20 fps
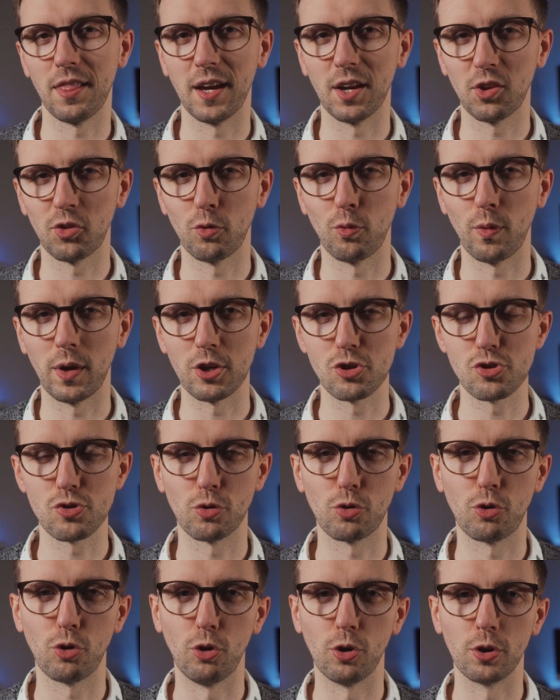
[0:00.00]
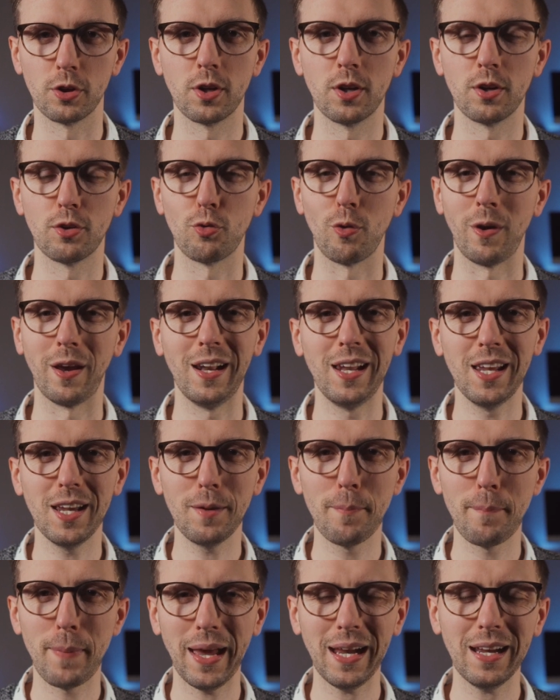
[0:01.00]
there's a ratio called
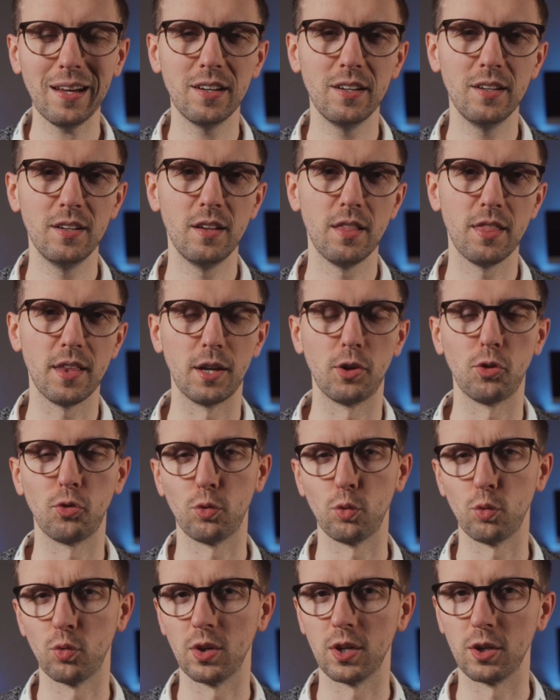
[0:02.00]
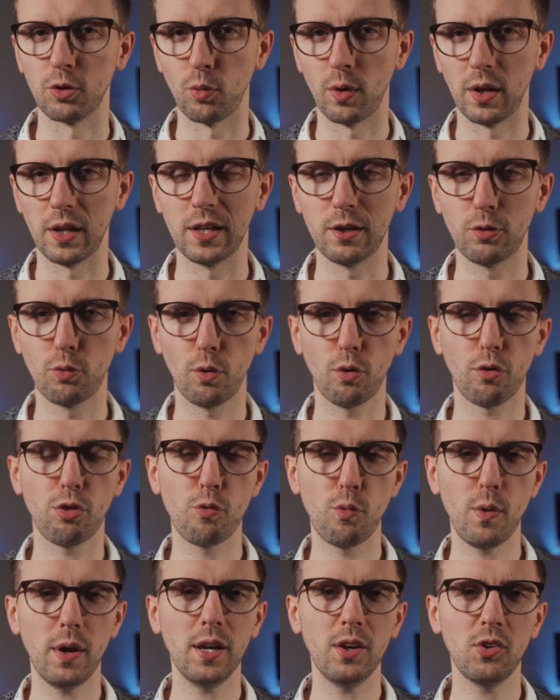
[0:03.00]
trailing P E G that is using trailing
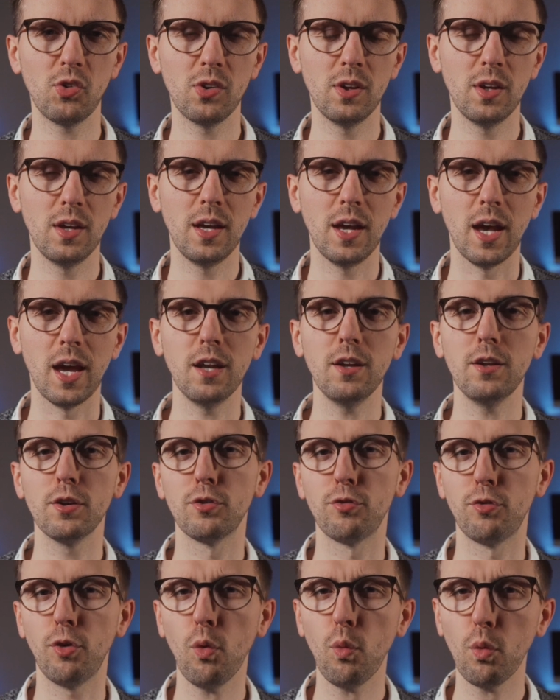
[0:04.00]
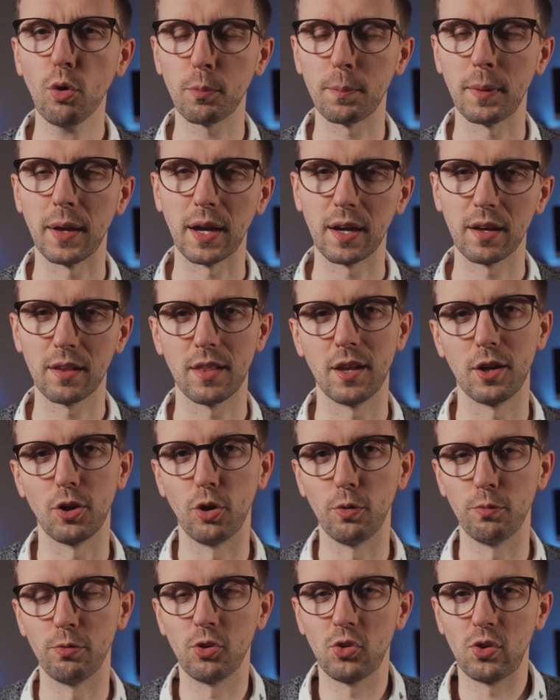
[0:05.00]
growth rates, and forward P E G that
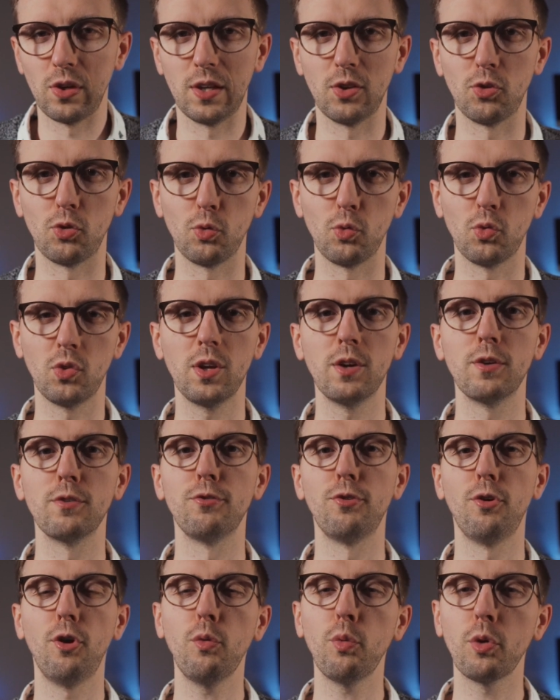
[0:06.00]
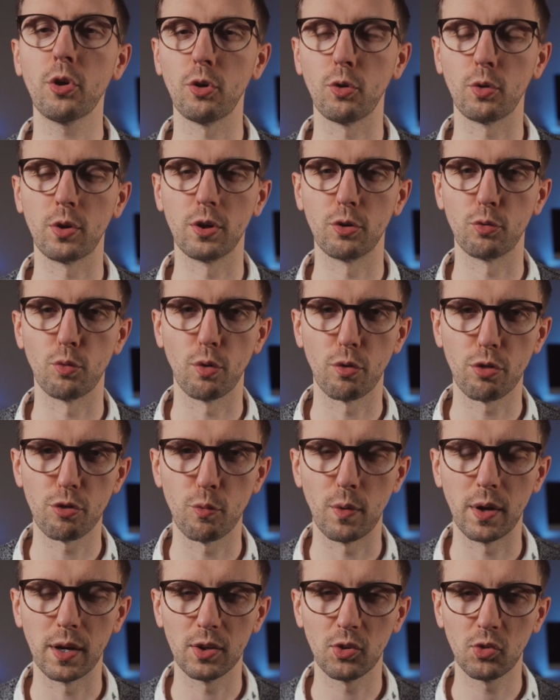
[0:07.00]
obviously is using forward-looking growth
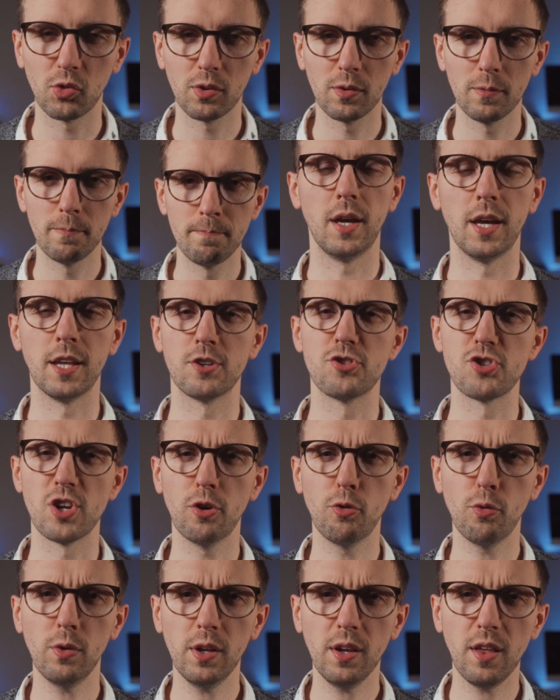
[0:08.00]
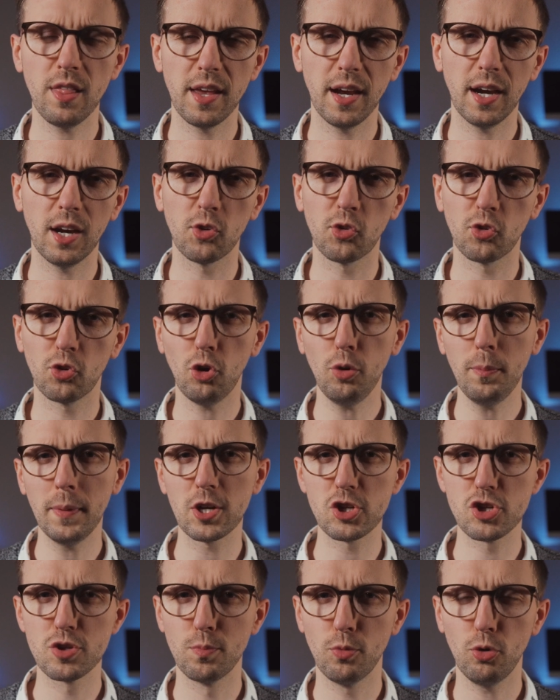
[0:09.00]
rates. And generally, there is so
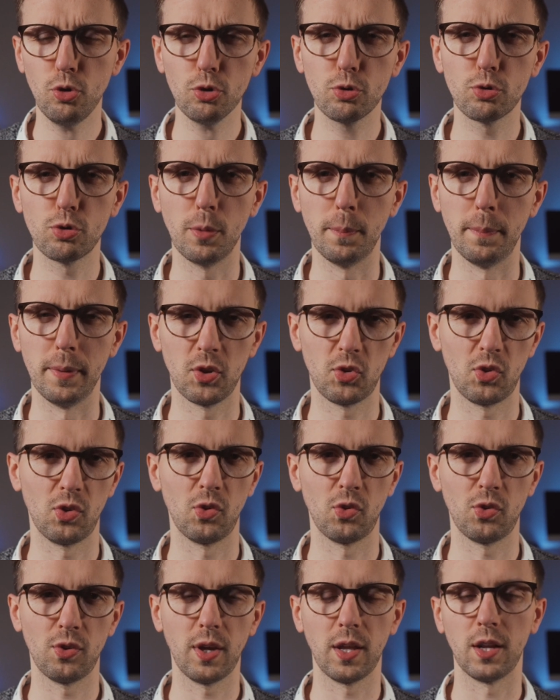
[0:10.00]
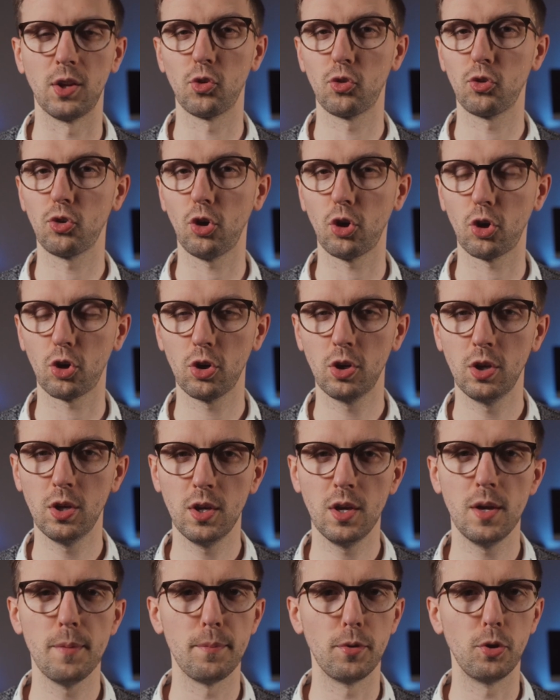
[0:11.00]
much more to a business and a stock
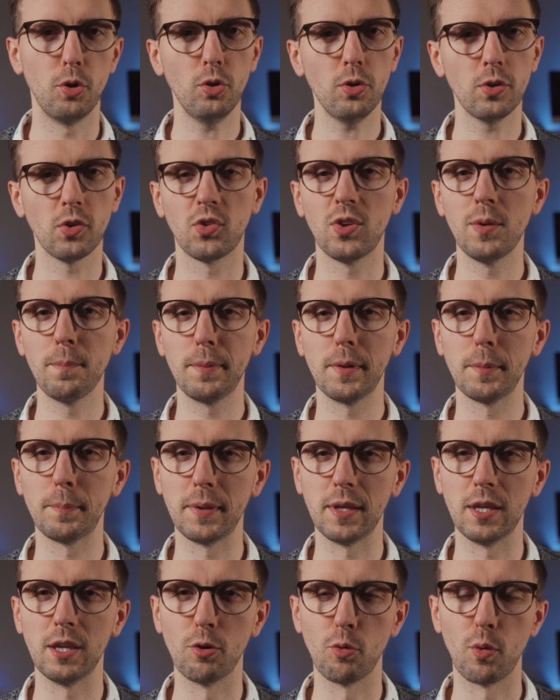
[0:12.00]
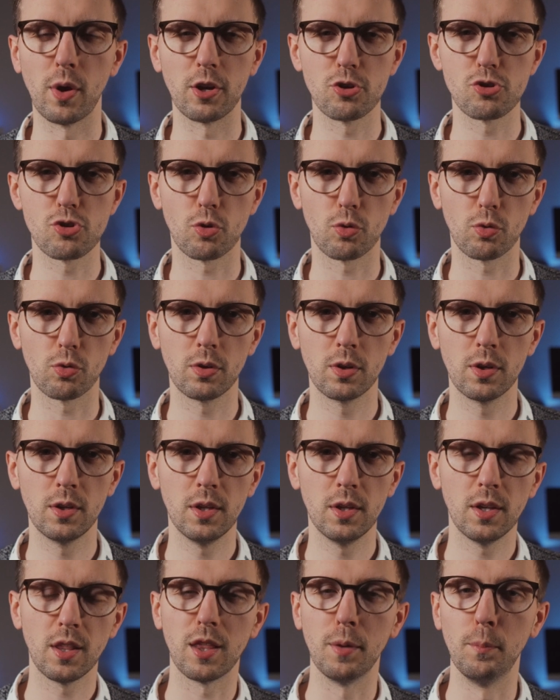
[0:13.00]
beyond a simple P E ratio.
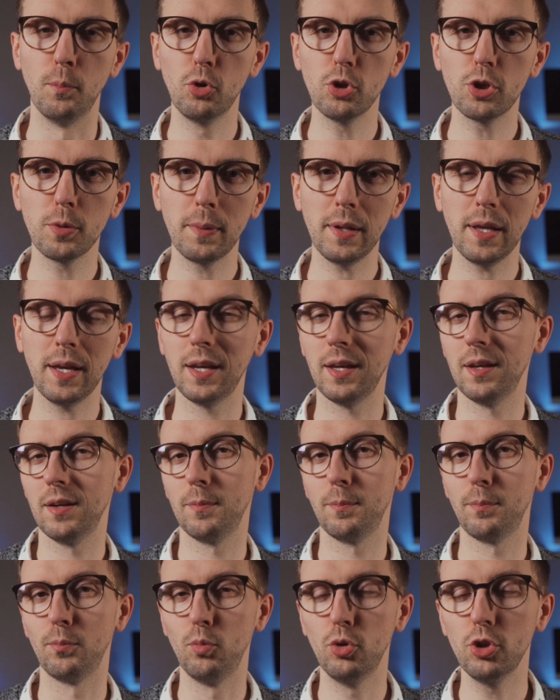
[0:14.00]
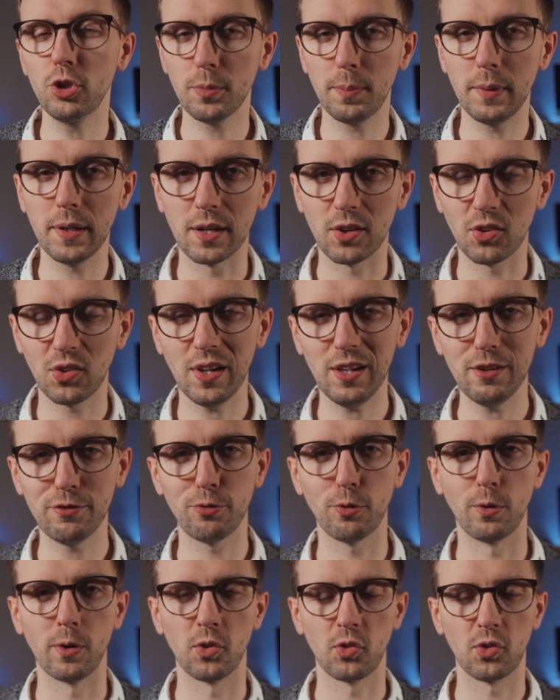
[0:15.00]
The multiple, multiple itself,
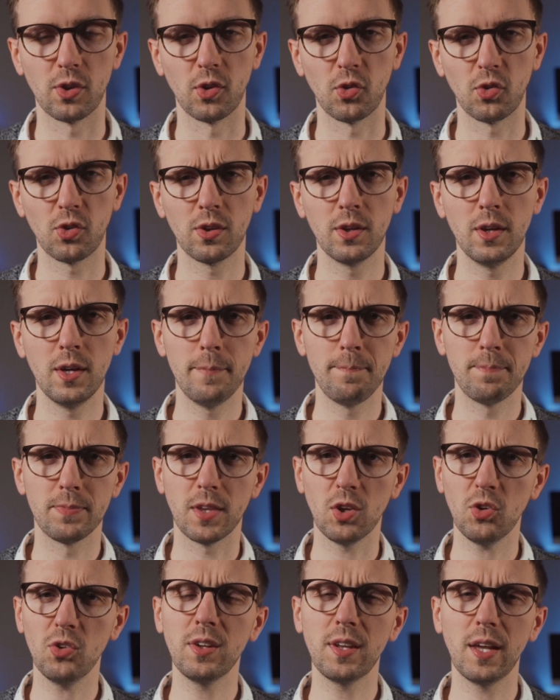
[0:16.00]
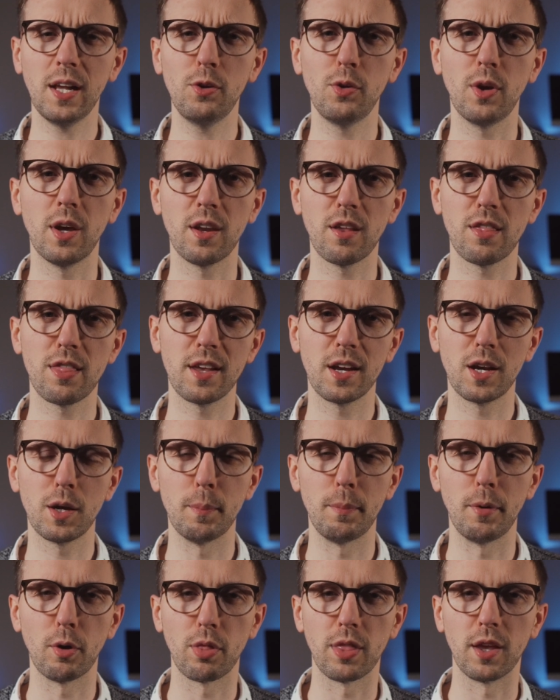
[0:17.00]
for instance, doesn't tell you anything
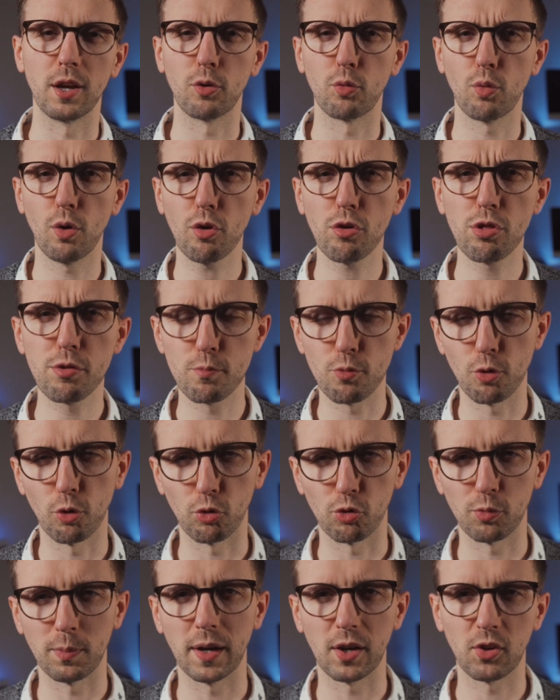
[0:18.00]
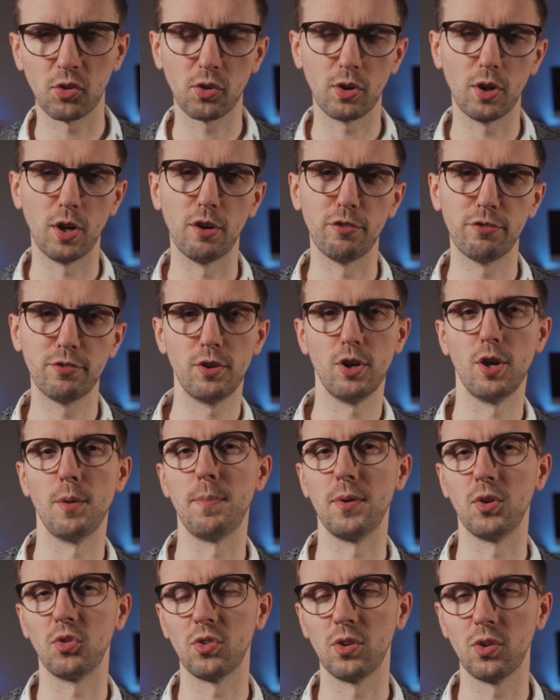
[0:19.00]
about the growth prospects of a
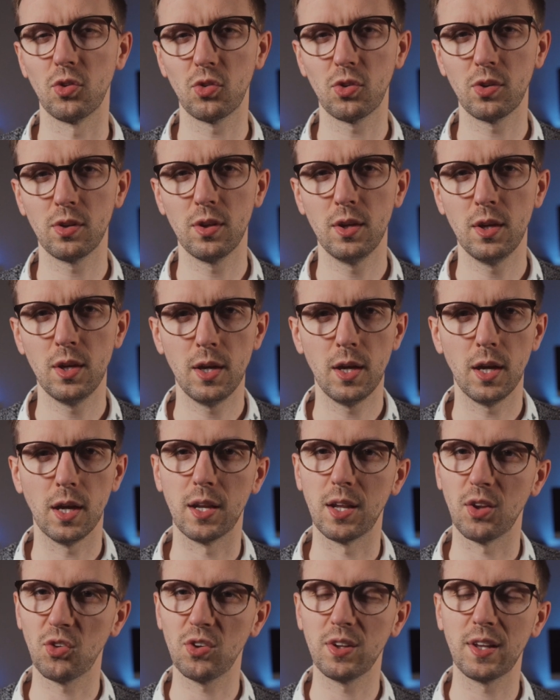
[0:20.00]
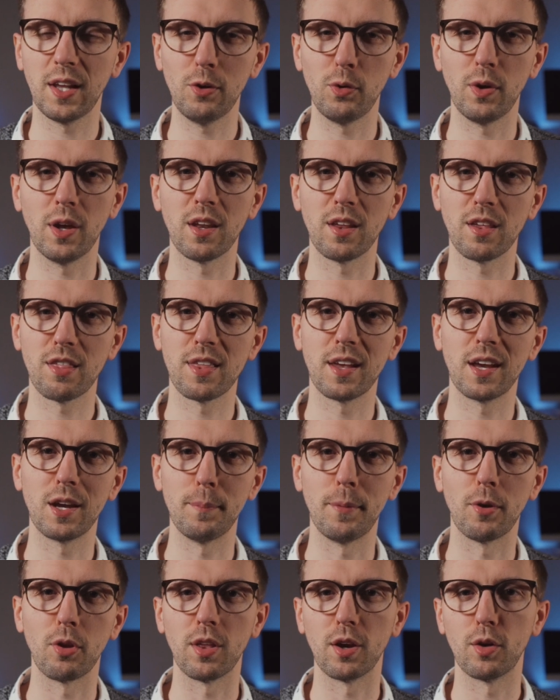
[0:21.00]
business. It doesn't tell you anything
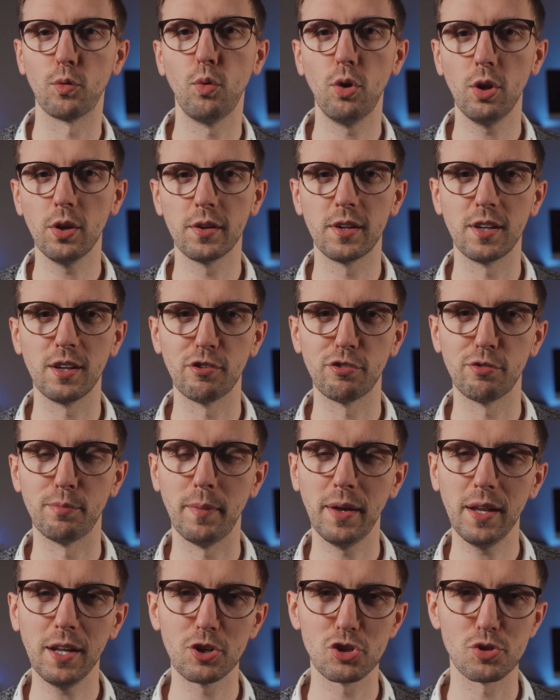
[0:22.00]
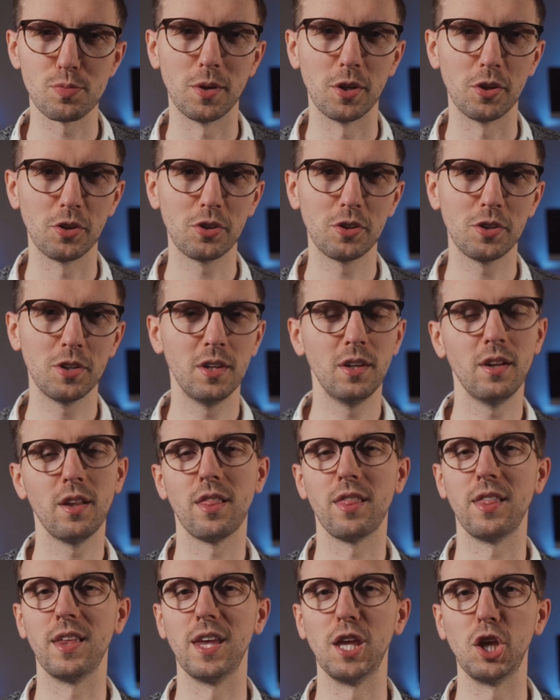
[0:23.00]
about the quality of management,
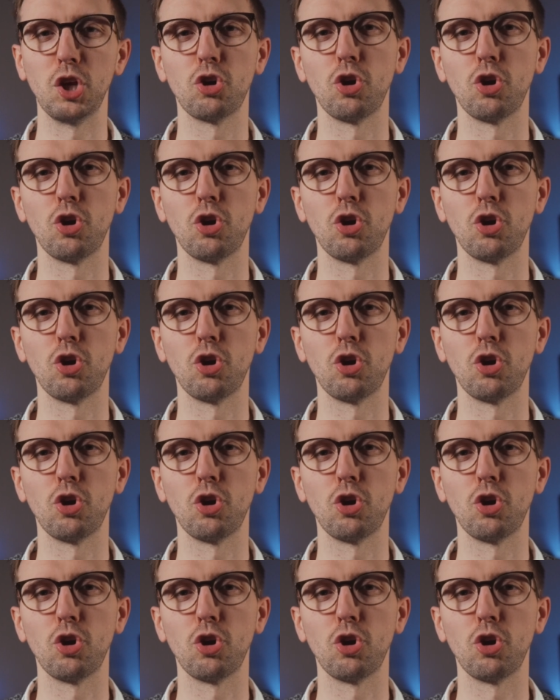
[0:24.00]
the